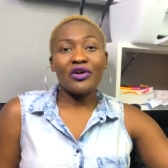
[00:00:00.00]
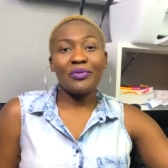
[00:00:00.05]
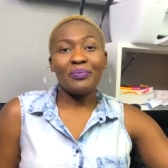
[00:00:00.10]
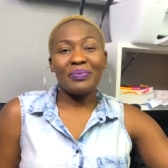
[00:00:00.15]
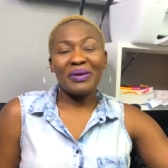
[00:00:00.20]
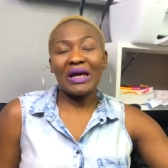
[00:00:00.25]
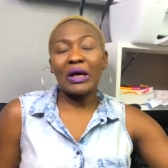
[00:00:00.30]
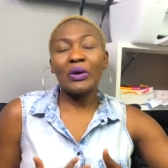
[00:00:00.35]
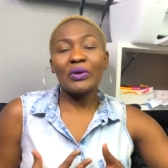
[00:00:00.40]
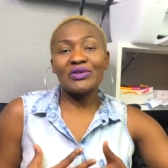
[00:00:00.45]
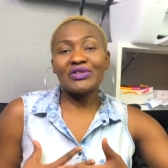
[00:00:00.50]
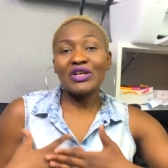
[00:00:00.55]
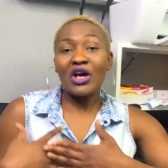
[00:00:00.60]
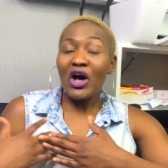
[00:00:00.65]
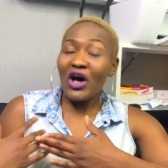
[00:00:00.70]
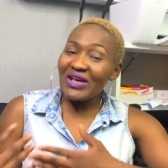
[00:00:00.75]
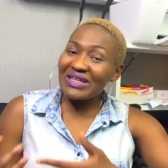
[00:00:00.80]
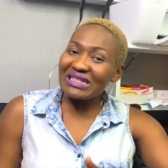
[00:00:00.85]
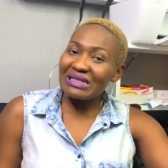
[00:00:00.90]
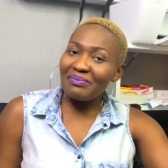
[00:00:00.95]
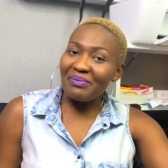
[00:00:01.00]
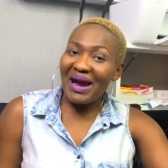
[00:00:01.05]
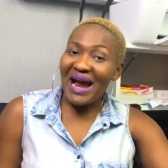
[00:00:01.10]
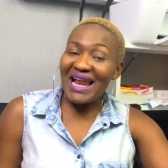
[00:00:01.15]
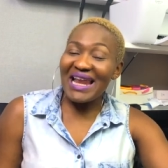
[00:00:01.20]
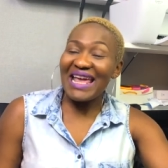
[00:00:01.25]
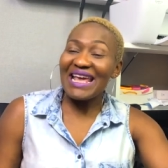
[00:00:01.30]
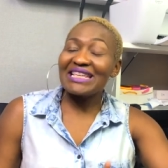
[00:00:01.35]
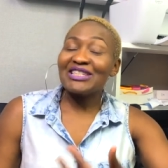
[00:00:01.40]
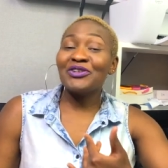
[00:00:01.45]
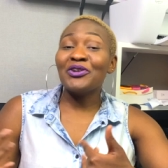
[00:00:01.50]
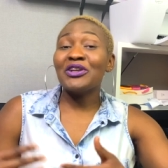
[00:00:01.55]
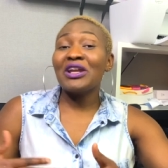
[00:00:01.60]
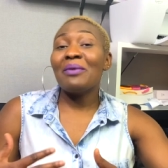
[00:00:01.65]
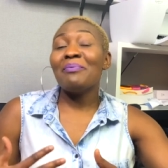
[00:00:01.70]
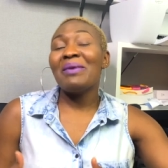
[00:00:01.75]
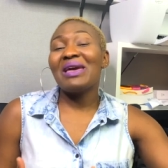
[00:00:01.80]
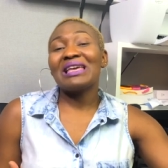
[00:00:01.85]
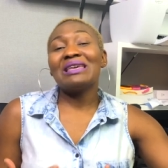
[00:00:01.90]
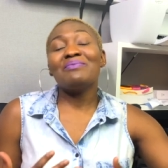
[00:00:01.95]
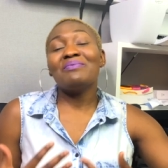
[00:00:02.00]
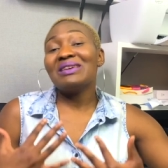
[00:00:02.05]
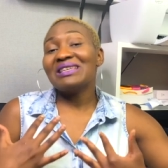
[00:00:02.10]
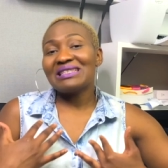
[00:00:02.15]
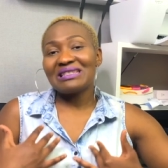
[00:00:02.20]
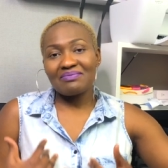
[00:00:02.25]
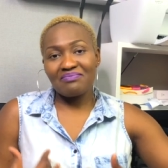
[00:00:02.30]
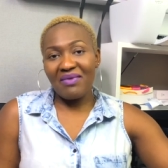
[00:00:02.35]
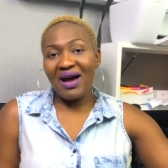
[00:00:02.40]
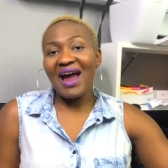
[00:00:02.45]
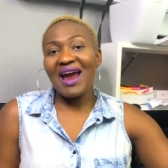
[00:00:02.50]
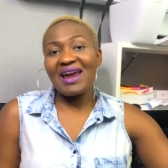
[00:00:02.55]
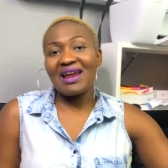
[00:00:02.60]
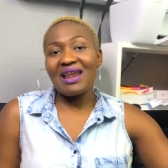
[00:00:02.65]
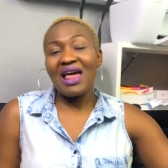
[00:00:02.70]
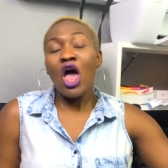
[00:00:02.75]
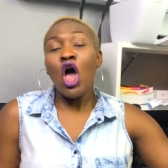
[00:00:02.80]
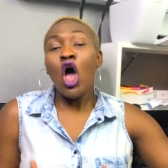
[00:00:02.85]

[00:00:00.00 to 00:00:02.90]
because her smile is going to make me smile.